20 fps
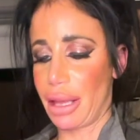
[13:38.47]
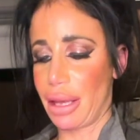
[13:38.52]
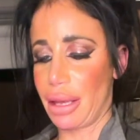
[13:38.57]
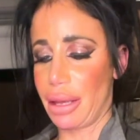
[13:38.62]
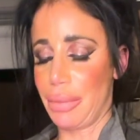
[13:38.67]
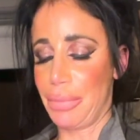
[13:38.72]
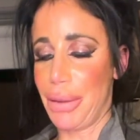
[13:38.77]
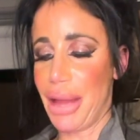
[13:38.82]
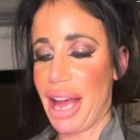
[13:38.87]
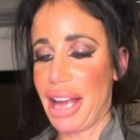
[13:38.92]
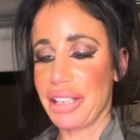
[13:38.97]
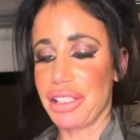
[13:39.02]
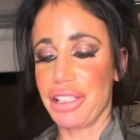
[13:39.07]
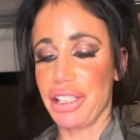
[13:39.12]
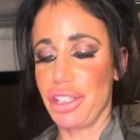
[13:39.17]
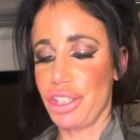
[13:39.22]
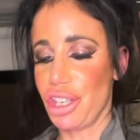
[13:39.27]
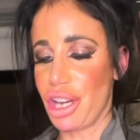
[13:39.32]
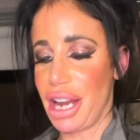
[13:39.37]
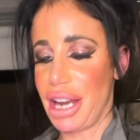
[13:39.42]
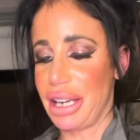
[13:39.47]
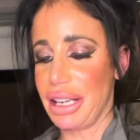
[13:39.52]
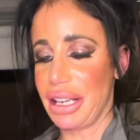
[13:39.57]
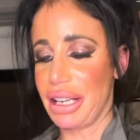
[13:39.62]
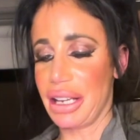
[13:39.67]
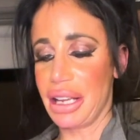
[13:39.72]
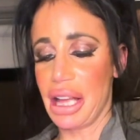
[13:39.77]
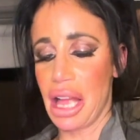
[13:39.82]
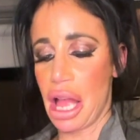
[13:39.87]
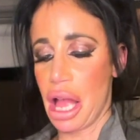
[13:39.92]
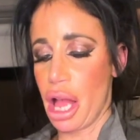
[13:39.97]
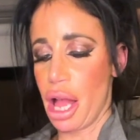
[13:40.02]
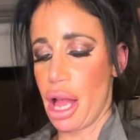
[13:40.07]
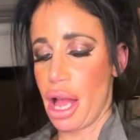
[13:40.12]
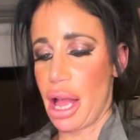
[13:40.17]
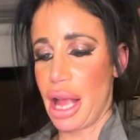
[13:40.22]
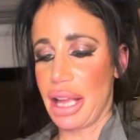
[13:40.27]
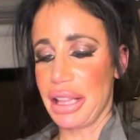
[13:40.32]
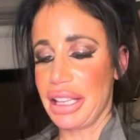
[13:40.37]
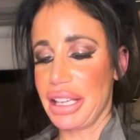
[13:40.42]
back to China.
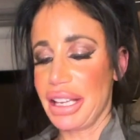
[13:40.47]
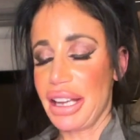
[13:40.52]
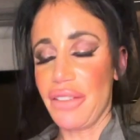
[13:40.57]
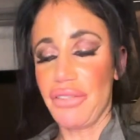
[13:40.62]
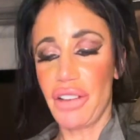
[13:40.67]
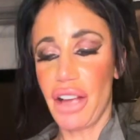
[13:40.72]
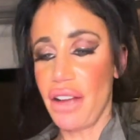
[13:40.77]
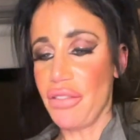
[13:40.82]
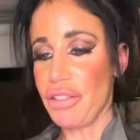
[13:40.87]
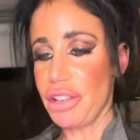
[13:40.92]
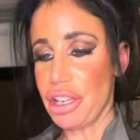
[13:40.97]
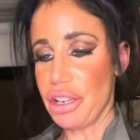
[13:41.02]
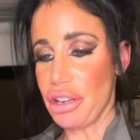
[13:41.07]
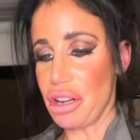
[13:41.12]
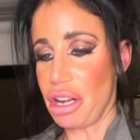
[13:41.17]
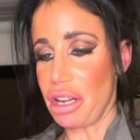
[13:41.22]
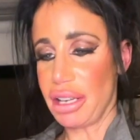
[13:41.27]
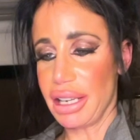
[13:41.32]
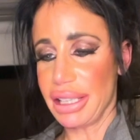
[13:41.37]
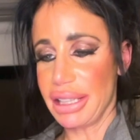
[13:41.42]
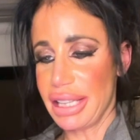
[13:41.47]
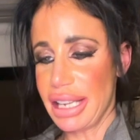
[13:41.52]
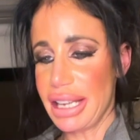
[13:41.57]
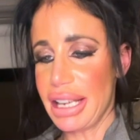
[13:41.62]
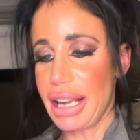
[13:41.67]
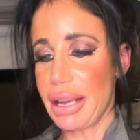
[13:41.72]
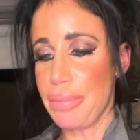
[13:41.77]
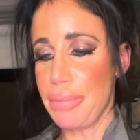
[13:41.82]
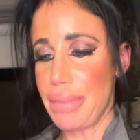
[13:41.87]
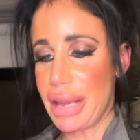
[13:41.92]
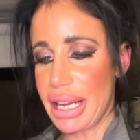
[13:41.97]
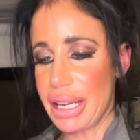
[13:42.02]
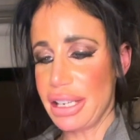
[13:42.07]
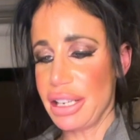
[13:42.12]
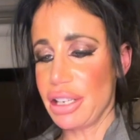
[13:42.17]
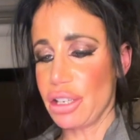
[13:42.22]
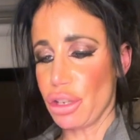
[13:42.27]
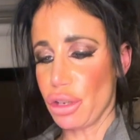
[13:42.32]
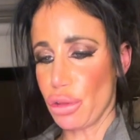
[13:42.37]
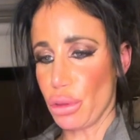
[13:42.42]
I think I've covered it all. I think I made
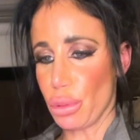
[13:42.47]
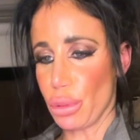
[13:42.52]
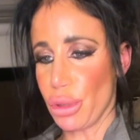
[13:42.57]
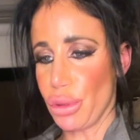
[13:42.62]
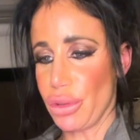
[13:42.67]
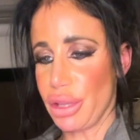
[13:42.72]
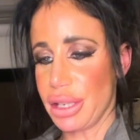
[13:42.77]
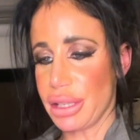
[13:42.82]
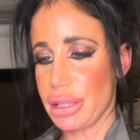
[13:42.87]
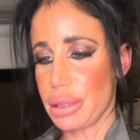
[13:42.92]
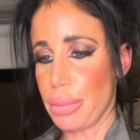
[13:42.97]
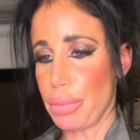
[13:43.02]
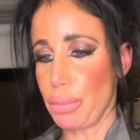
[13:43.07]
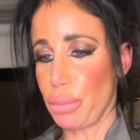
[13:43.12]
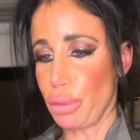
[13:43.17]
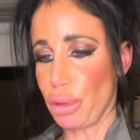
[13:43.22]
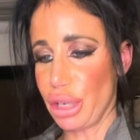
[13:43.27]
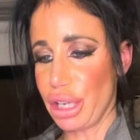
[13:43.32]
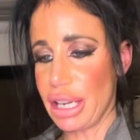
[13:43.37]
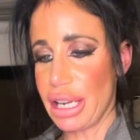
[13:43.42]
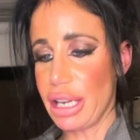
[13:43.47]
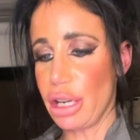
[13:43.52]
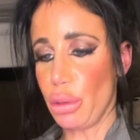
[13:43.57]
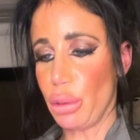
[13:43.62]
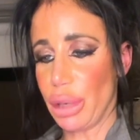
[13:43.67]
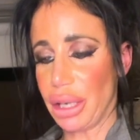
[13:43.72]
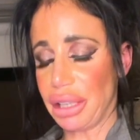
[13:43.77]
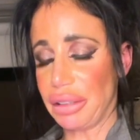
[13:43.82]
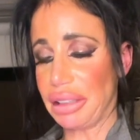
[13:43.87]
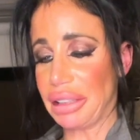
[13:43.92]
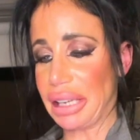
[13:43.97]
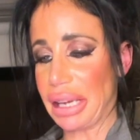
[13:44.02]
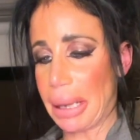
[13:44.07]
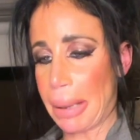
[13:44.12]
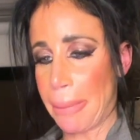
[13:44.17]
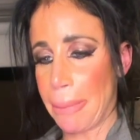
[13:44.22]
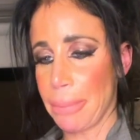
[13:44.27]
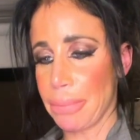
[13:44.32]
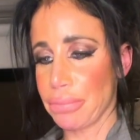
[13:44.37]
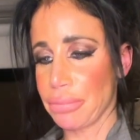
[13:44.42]
it through this pretty
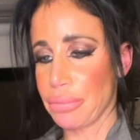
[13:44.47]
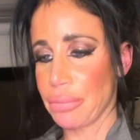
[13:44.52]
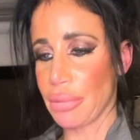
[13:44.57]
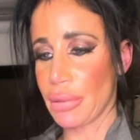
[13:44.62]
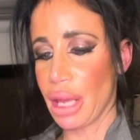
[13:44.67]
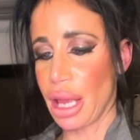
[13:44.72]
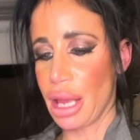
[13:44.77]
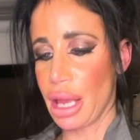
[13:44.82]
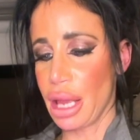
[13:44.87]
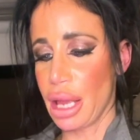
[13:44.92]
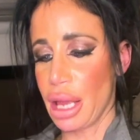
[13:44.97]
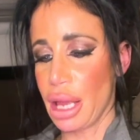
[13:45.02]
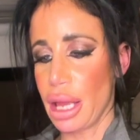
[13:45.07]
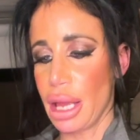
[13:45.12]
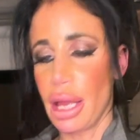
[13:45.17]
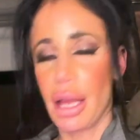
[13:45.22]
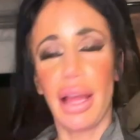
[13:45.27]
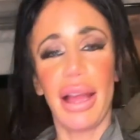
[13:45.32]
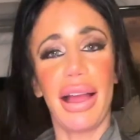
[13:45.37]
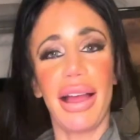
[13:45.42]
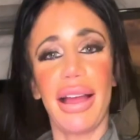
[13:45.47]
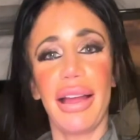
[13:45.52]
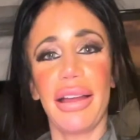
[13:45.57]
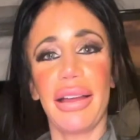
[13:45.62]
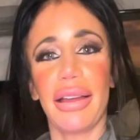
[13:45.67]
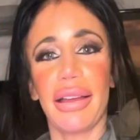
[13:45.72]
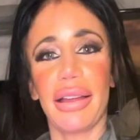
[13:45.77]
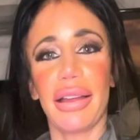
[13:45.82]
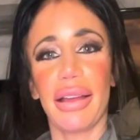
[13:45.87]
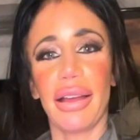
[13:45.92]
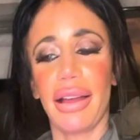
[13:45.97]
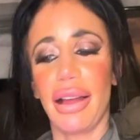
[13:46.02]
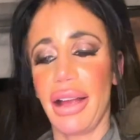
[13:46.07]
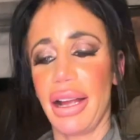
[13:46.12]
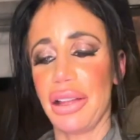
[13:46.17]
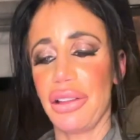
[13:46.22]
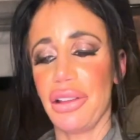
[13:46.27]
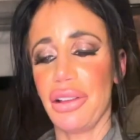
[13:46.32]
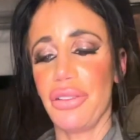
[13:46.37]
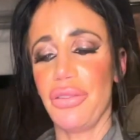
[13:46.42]
quickly. And I
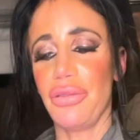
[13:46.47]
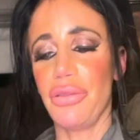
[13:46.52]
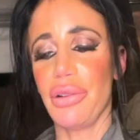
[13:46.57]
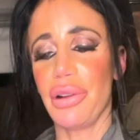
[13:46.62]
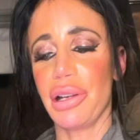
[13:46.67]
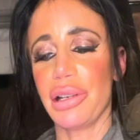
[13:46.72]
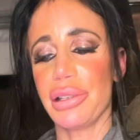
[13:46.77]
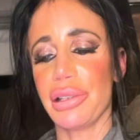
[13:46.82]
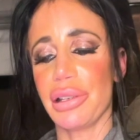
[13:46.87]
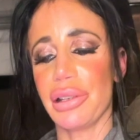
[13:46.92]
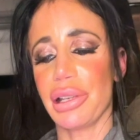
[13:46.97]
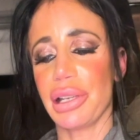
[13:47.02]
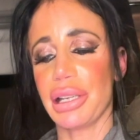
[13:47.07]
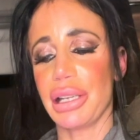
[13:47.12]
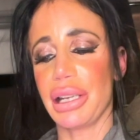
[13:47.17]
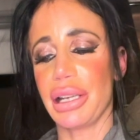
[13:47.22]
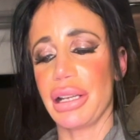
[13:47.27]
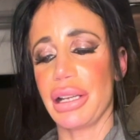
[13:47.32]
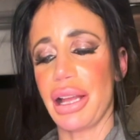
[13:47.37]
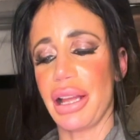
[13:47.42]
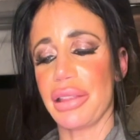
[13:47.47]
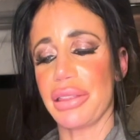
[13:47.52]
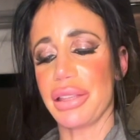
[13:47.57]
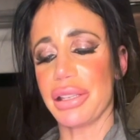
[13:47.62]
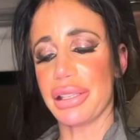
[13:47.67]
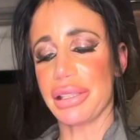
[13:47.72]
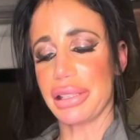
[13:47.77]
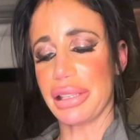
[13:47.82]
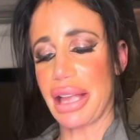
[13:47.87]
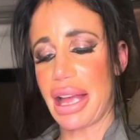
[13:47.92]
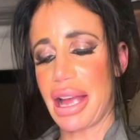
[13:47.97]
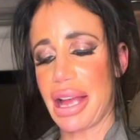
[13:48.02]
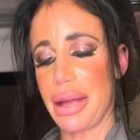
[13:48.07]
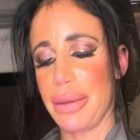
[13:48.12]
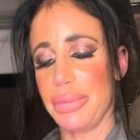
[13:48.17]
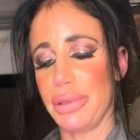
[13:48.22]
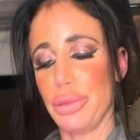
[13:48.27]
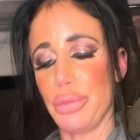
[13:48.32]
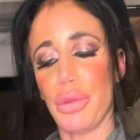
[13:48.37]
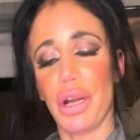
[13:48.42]
look forward to looking at the
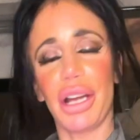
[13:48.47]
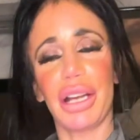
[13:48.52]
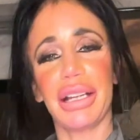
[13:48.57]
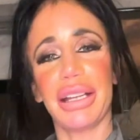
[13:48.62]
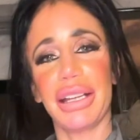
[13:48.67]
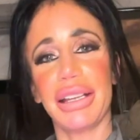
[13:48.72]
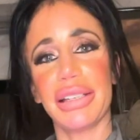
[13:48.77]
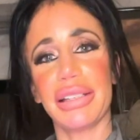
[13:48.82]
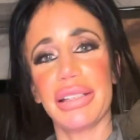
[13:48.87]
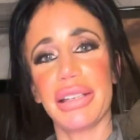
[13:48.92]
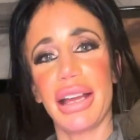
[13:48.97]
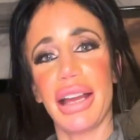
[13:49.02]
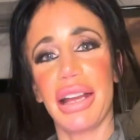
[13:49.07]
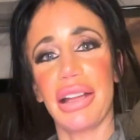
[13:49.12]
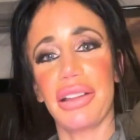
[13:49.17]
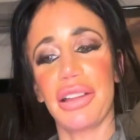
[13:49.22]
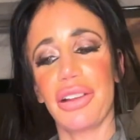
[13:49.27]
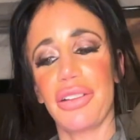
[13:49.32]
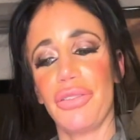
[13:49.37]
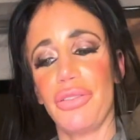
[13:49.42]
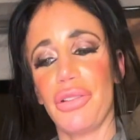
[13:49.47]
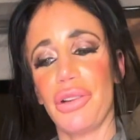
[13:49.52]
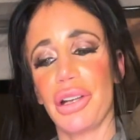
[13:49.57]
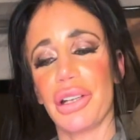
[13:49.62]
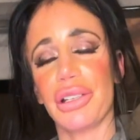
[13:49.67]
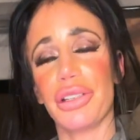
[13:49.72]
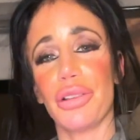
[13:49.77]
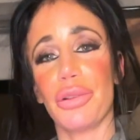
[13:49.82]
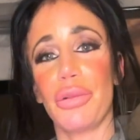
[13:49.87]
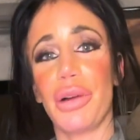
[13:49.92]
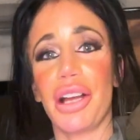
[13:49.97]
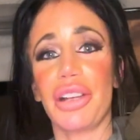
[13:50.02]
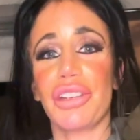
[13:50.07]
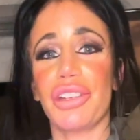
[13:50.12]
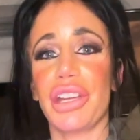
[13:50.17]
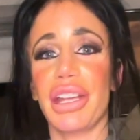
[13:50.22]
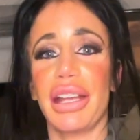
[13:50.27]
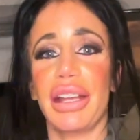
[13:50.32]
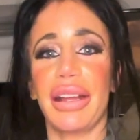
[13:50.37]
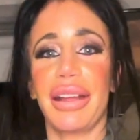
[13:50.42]
slabs market. I look forward to
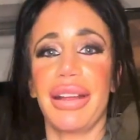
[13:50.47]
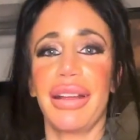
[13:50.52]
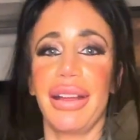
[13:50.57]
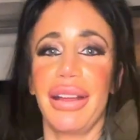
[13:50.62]
watching